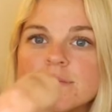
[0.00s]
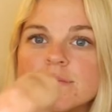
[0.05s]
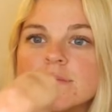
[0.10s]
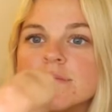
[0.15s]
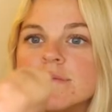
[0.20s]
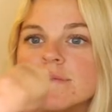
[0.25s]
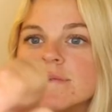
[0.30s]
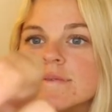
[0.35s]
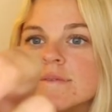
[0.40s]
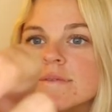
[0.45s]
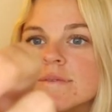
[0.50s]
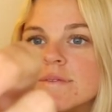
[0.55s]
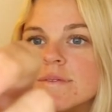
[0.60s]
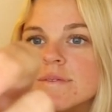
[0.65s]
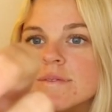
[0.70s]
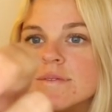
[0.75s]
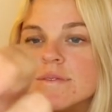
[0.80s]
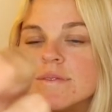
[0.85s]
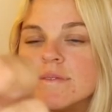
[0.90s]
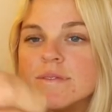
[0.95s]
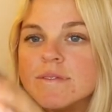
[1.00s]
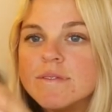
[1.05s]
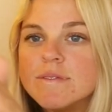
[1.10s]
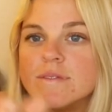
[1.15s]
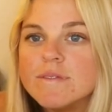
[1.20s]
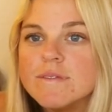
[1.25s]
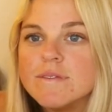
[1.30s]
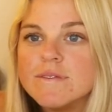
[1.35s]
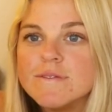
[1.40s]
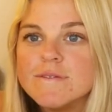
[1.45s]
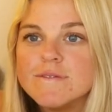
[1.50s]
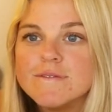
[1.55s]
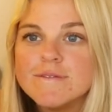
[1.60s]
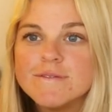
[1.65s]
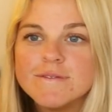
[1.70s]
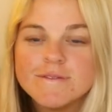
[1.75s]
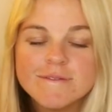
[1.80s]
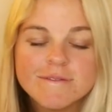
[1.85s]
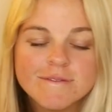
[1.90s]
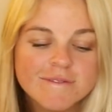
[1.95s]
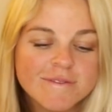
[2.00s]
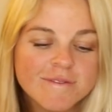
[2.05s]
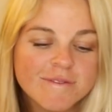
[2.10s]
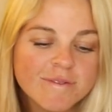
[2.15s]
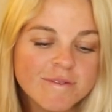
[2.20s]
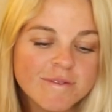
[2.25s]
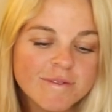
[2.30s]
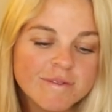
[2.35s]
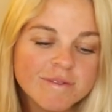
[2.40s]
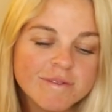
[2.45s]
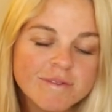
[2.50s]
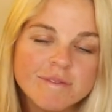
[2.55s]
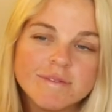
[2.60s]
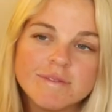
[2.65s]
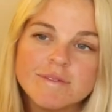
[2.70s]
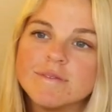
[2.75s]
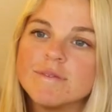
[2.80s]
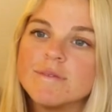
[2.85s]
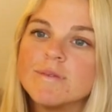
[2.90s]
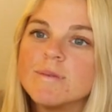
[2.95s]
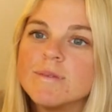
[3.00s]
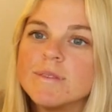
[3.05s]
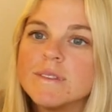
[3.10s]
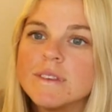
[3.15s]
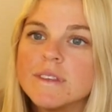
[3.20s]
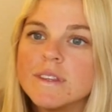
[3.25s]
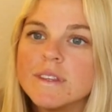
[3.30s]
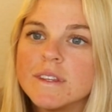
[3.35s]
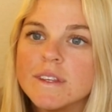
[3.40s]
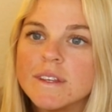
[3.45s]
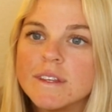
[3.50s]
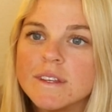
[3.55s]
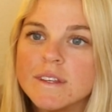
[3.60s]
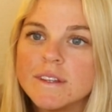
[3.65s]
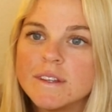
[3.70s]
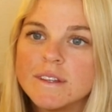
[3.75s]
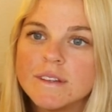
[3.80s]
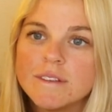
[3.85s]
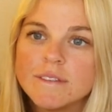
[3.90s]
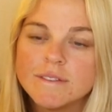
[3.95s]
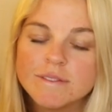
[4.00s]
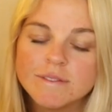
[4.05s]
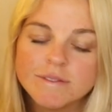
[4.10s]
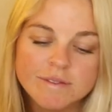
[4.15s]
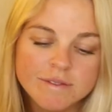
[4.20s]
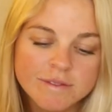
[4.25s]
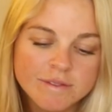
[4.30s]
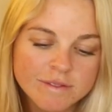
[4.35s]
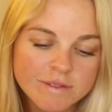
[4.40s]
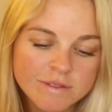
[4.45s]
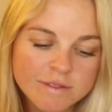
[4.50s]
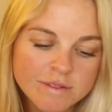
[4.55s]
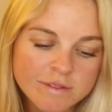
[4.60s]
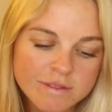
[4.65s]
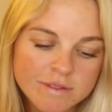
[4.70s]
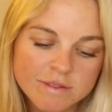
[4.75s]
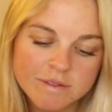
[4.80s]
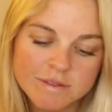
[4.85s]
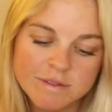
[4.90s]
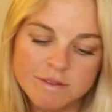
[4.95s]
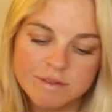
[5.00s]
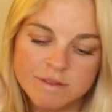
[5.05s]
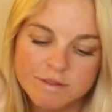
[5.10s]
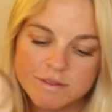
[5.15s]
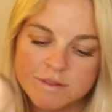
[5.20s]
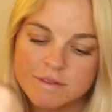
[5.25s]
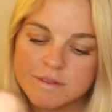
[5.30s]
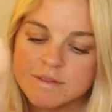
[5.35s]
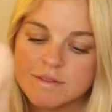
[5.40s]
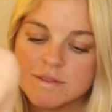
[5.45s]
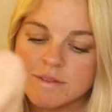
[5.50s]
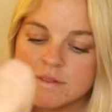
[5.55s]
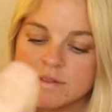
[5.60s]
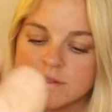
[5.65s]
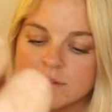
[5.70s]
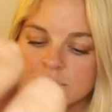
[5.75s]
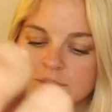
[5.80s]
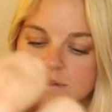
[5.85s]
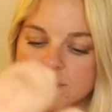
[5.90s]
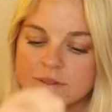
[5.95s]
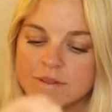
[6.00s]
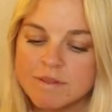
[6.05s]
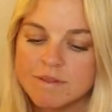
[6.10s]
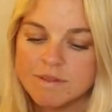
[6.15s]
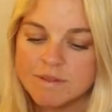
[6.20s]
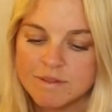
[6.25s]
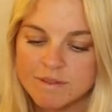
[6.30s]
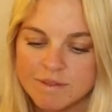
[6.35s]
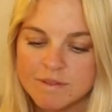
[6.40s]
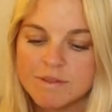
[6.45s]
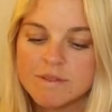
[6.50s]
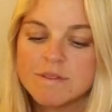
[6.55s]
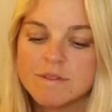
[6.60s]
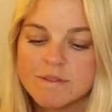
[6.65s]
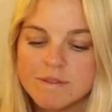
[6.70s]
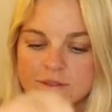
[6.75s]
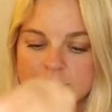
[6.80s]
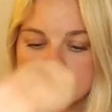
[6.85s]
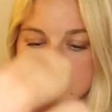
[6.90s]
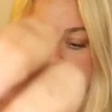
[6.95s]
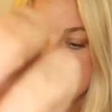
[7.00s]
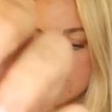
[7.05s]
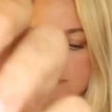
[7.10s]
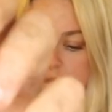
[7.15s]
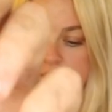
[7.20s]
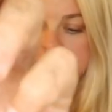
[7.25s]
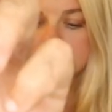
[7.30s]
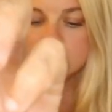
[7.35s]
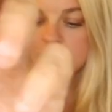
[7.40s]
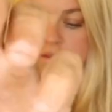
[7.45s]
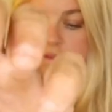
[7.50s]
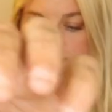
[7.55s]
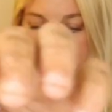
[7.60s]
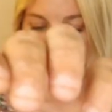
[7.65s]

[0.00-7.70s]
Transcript: [no speech]